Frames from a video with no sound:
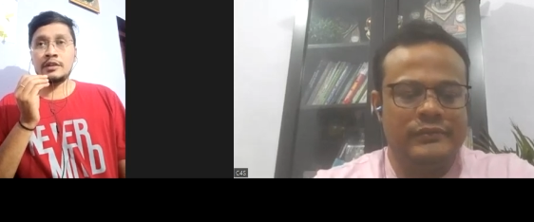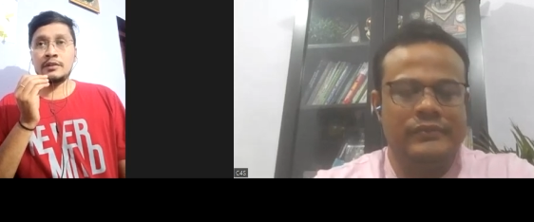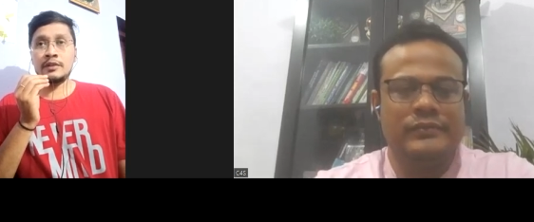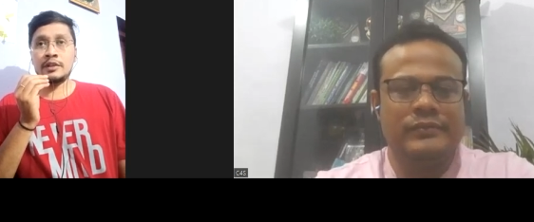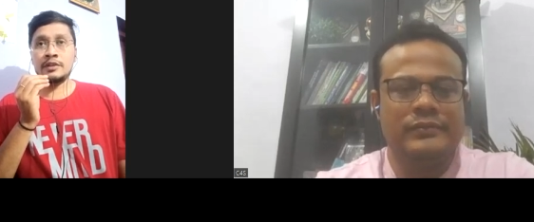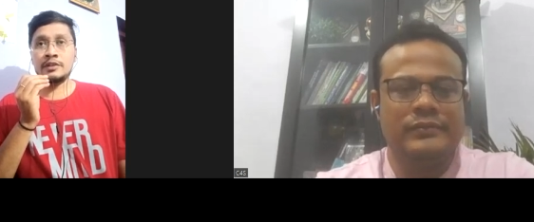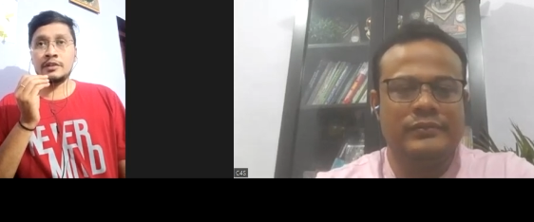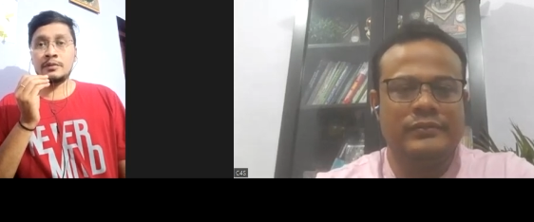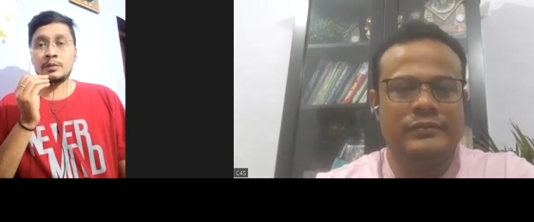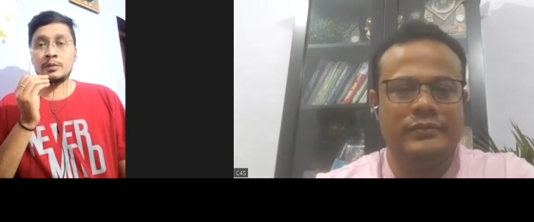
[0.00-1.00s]
Speaker 1: very easy
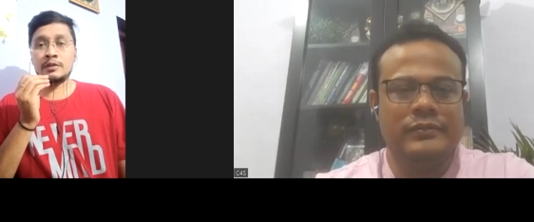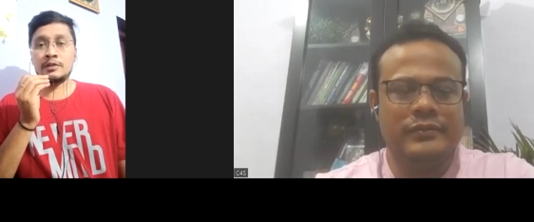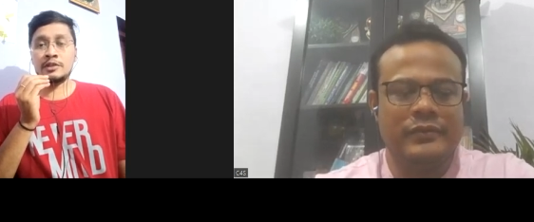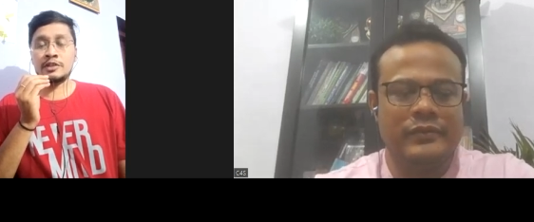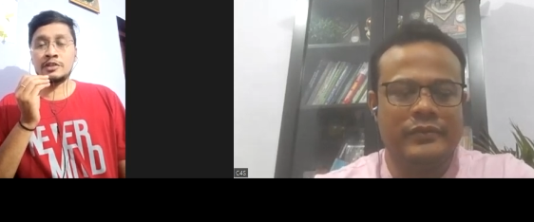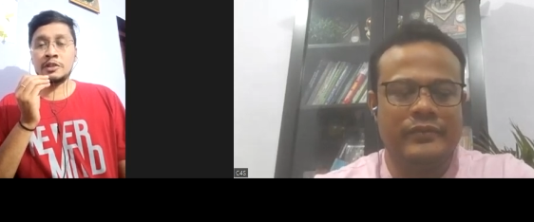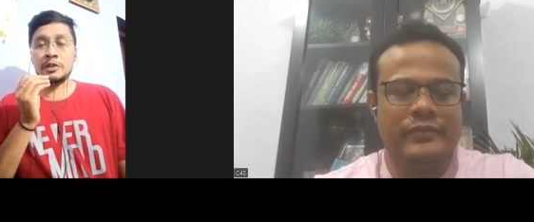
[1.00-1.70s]
for me. Just three